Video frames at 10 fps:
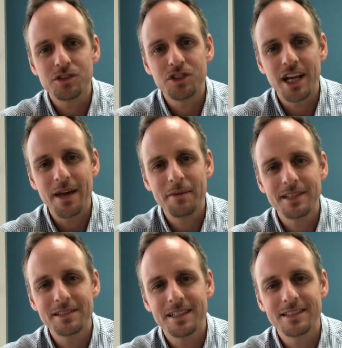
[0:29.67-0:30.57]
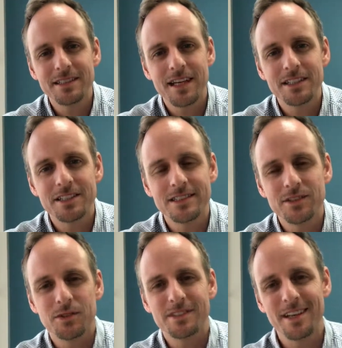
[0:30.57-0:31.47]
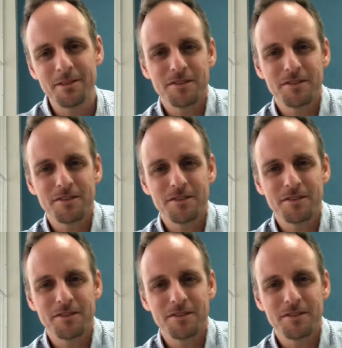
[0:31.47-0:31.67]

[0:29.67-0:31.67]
jamming sensations or something